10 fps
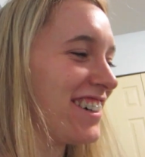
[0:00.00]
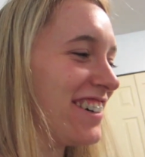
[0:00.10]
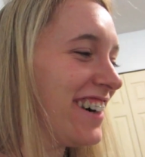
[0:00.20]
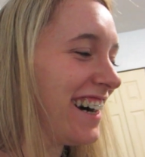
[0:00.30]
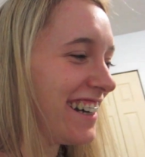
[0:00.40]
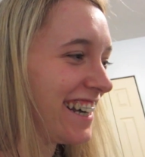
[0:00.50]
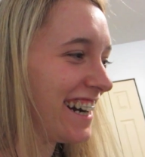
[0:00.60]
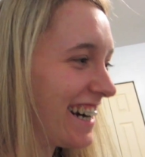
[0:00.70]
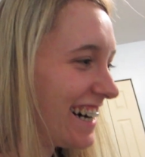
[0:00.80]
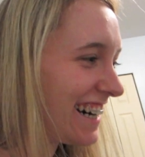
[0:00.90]
for a while
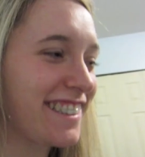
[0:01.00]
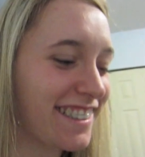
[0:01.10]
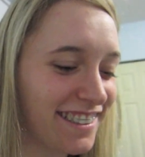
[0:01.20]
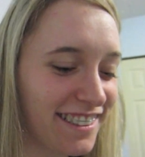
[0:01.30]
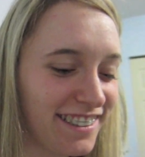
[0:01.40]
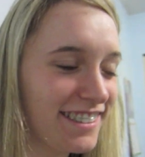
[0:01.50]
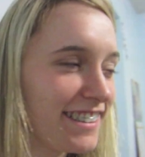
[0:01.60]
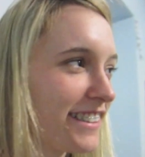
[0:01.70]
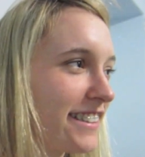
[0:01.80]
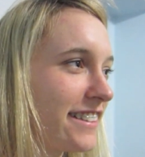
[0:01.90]
there. If you
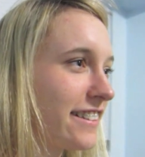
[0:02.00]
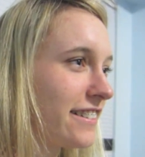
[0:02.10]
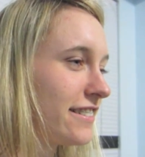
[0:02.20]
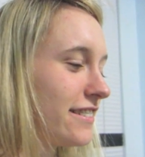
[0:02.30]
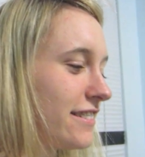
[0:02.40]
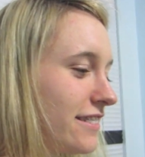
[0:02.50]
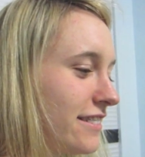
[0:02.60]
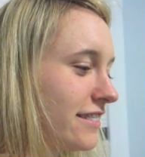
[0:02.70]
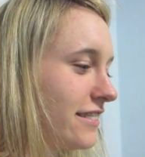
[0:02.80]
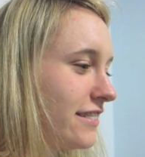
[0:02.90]
get to bed, I
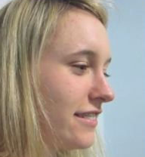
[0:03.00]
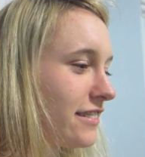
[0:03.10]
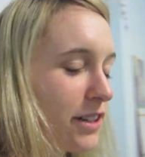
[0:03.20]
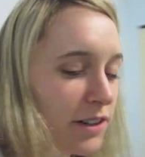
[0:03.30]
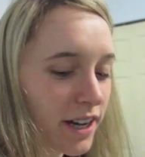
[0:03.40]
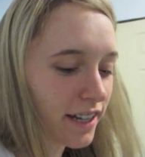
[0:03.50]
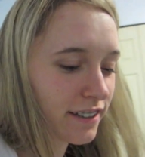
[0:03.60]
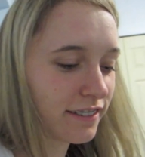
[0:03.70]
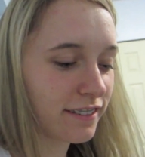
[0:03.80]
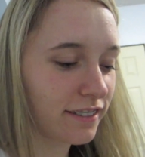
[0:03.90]
can shut up. Like... Okay.
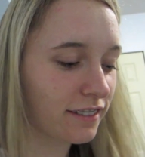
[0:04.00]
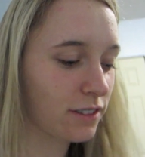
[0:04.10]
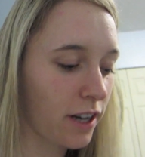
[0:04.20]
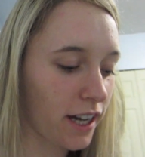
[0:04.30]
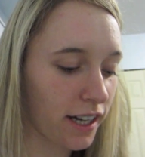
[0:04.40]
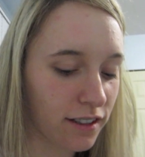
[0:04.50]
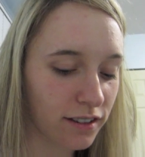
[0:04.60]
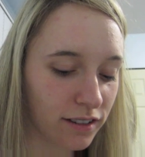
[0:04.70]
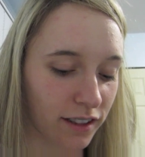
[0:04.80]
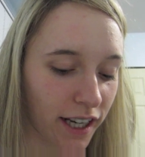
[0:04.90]
Okay.
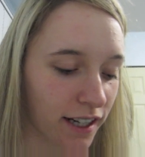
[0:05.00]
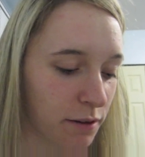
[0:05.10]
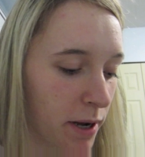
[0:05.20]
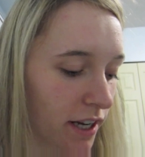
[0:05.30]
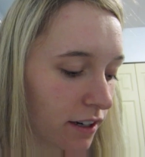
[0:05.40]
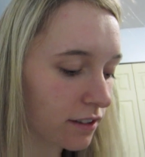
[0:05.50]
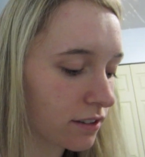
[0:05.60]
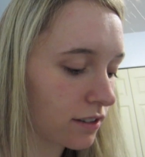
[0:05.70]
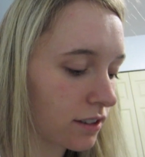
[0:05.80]
Getting to bed.